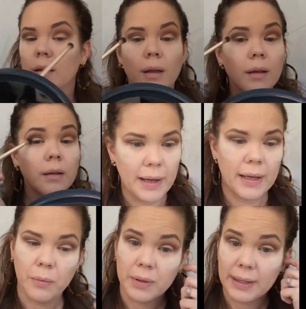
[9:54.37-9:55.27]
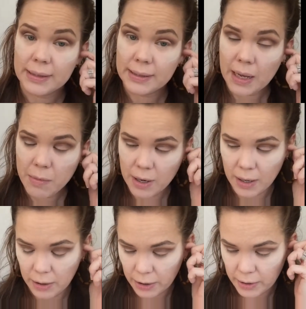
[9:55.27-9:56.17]
Okay, back in with that same
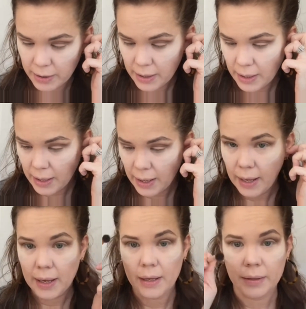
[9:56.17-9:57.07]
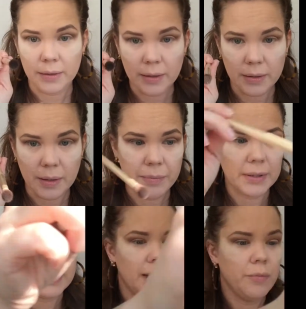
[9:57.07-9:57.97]
color and dip the
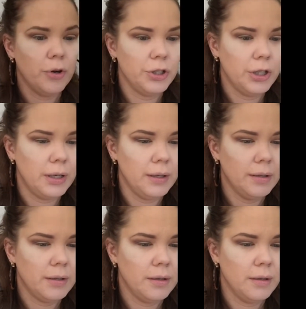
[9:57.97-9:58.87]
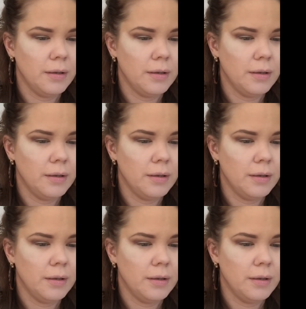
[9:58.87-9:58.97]
same brush in it,